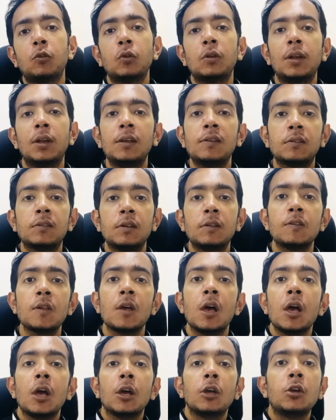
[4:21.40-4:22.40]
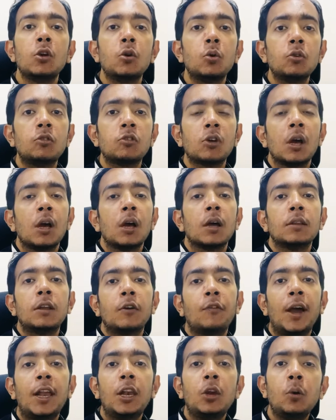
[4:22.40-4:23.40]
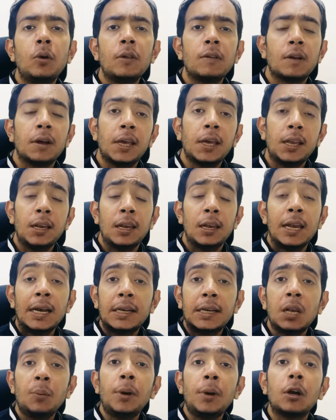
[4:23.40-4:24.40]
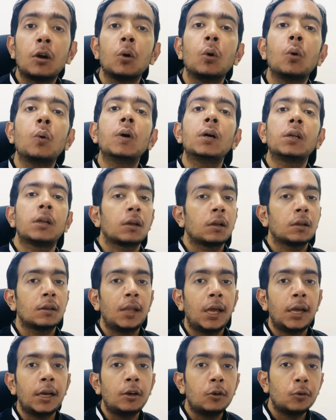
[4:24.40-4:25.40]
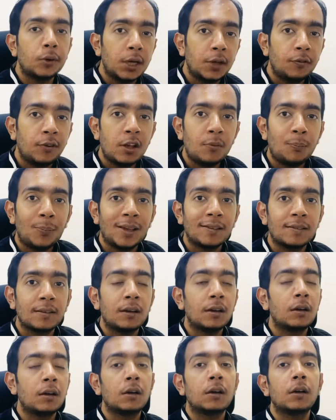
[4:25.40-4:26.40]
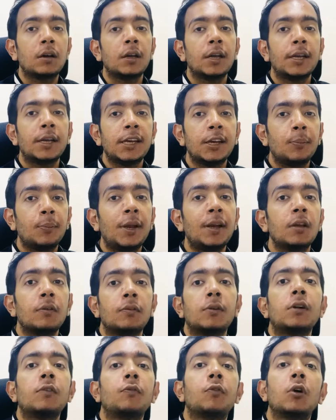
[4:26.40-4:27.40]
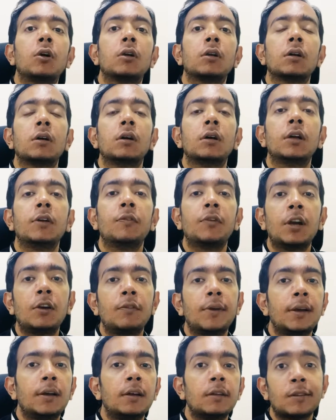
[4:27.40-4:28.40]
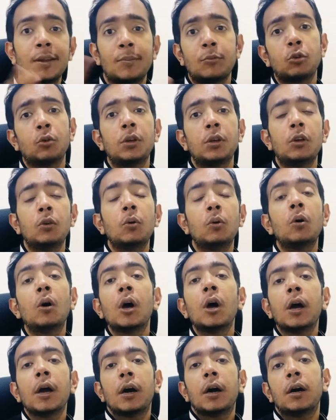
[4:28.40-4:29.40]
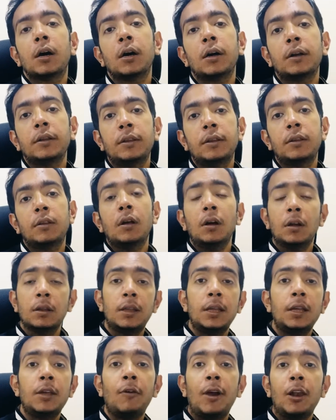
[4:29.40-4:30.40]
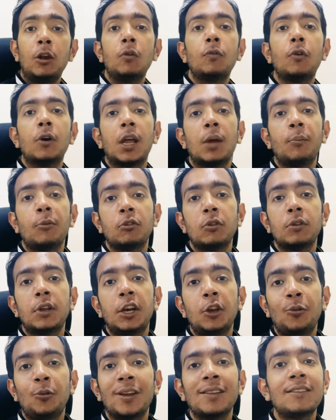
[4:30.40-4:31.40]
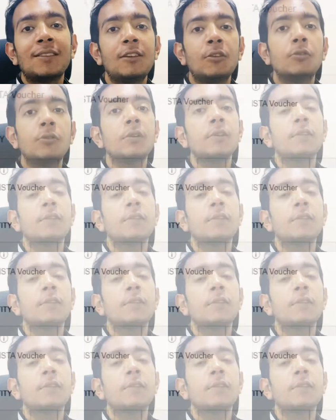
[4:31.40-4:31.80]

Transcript: the list is huge. The value is again little bit lower than 25 paisa, and it may differ for different vendors. I'm showing you the value for Amazon that you can see on the